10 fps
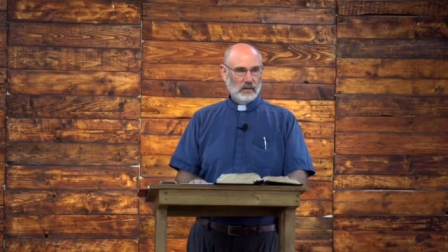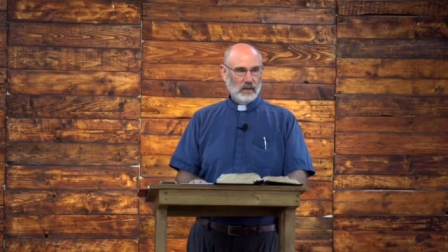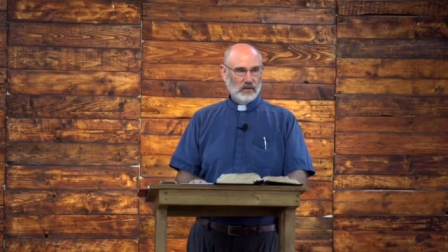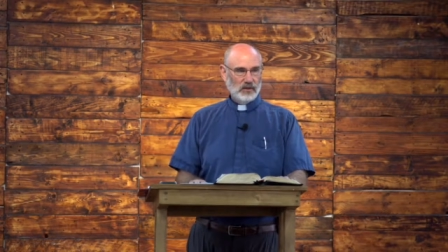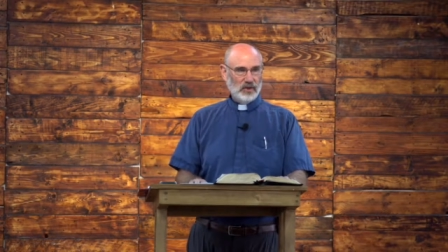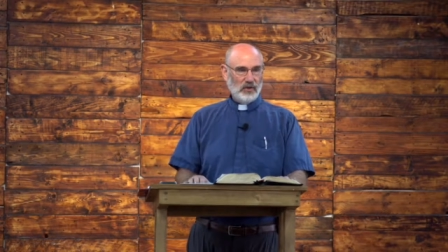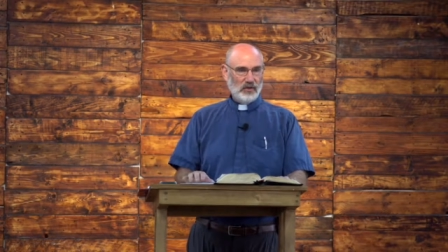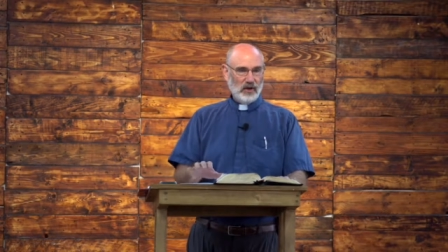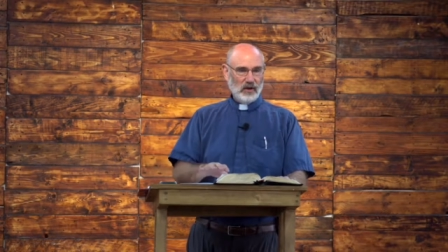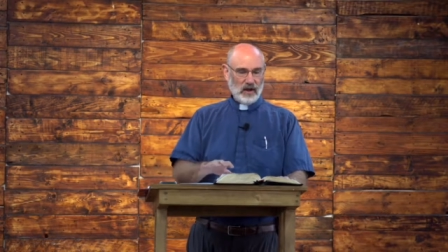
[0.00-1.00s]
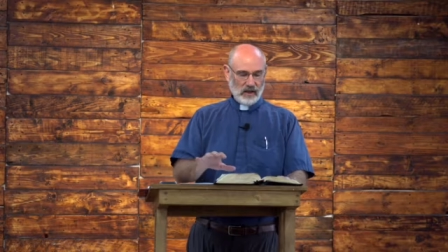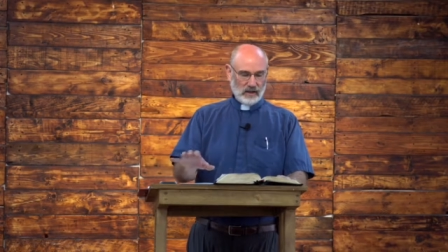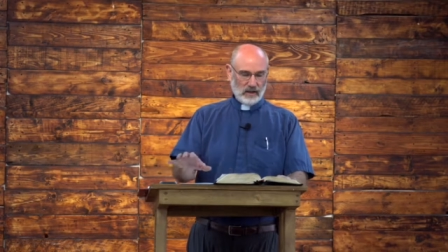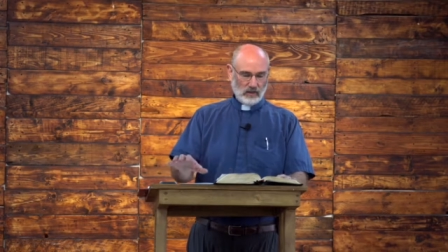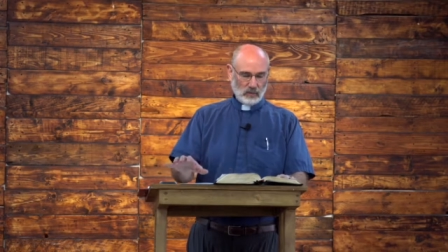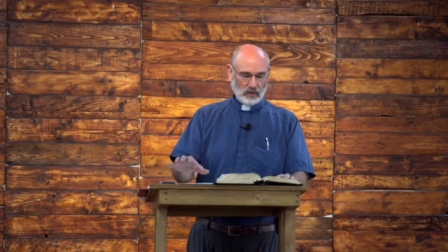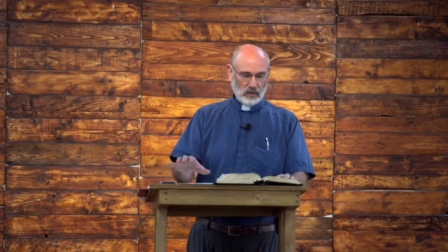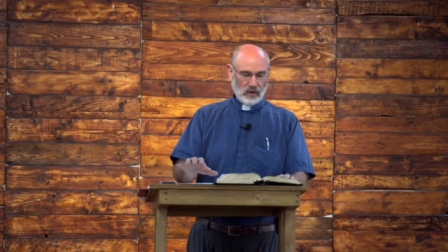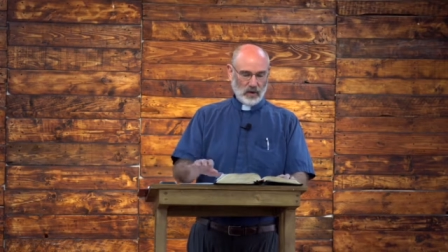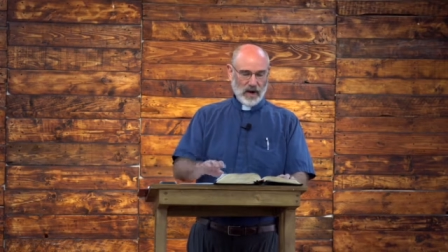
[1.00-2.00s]
So they're like the
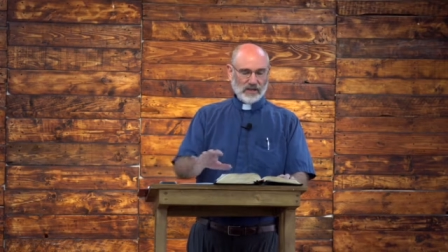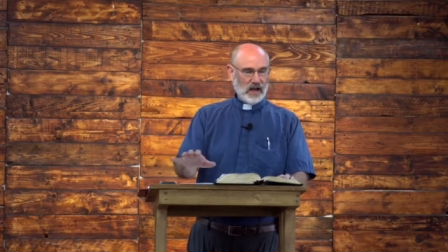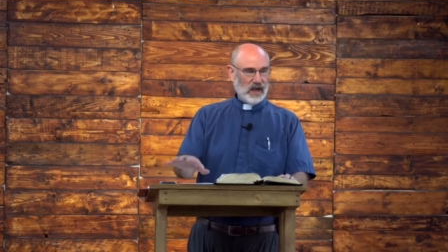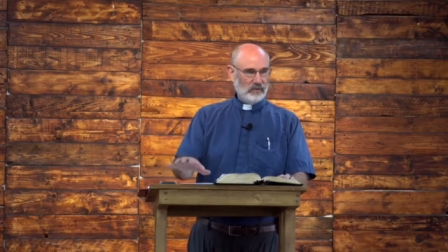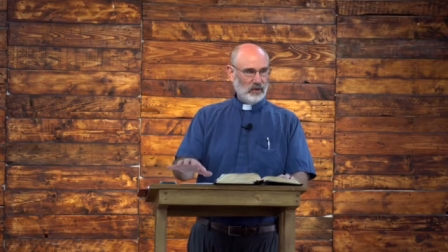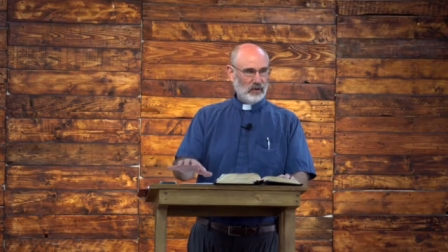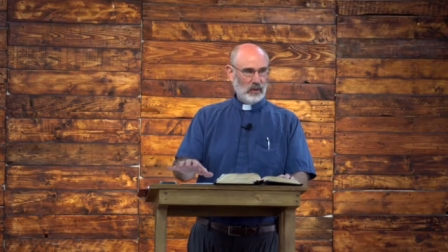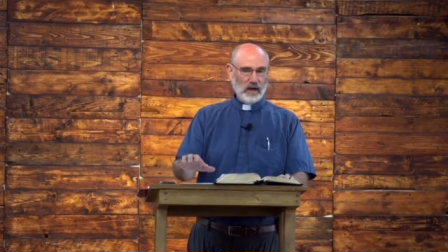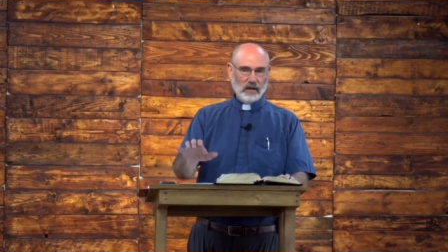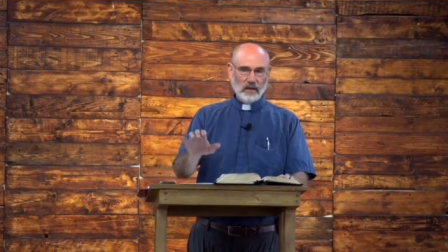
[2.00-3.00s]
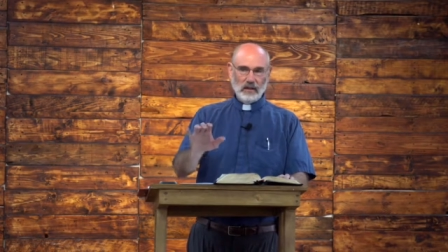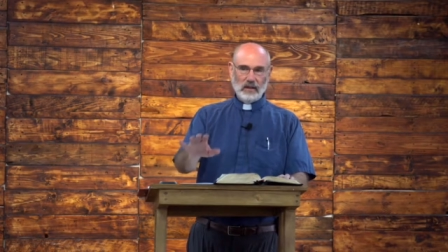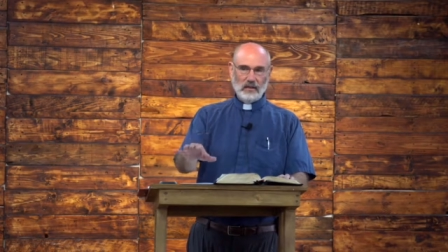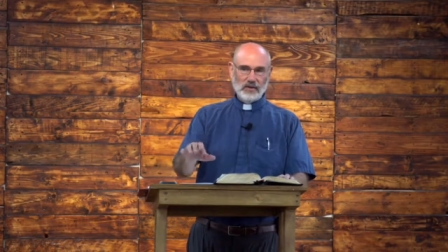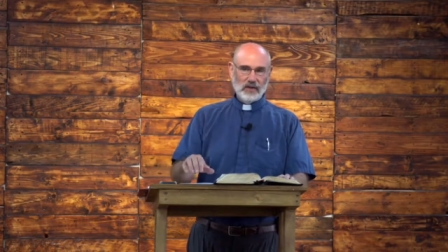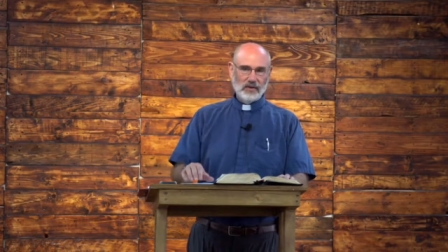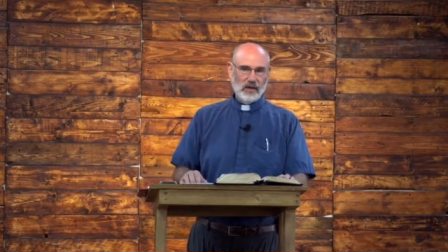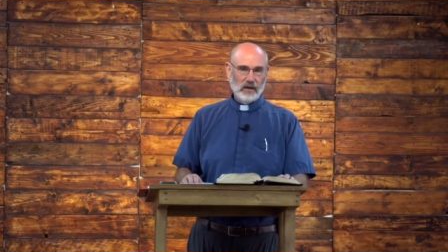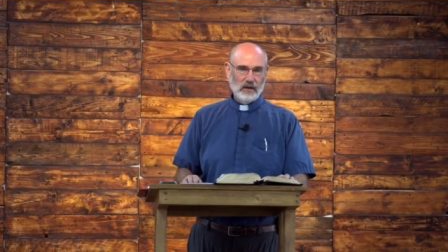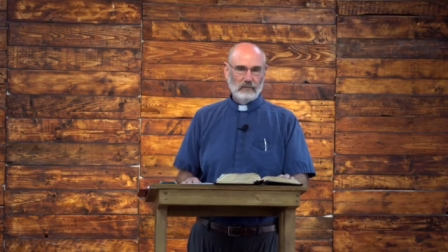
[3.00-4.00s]
grass after the rain in the
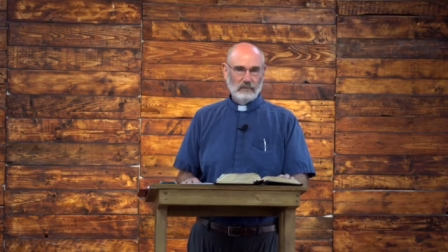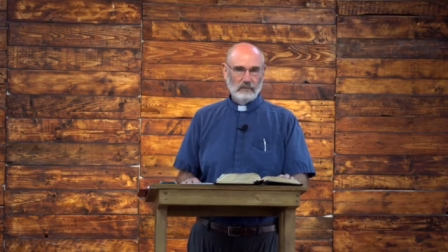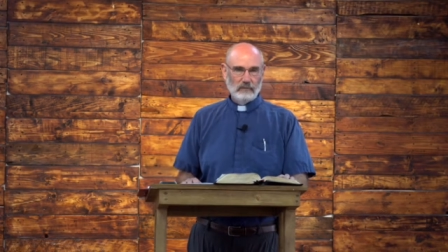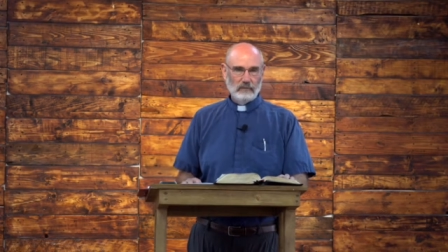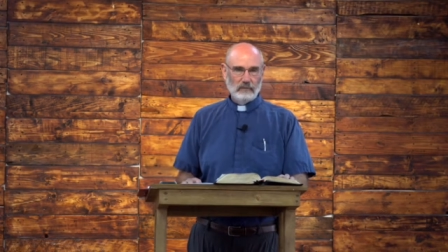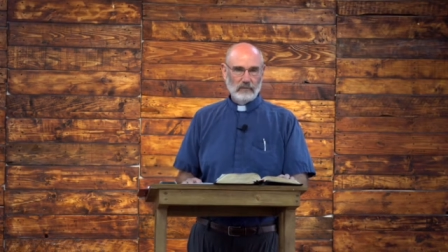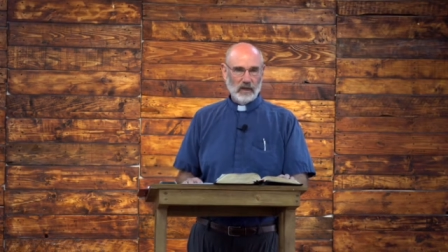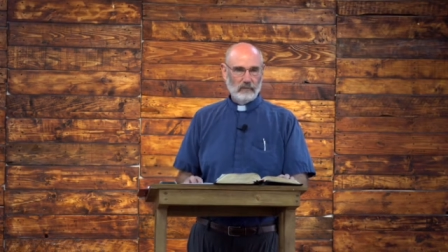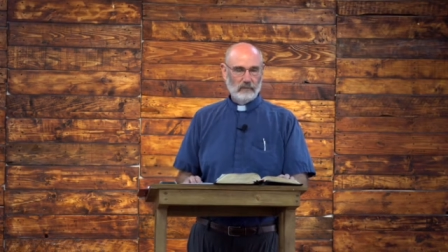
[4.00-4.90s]
sunshine. Okay?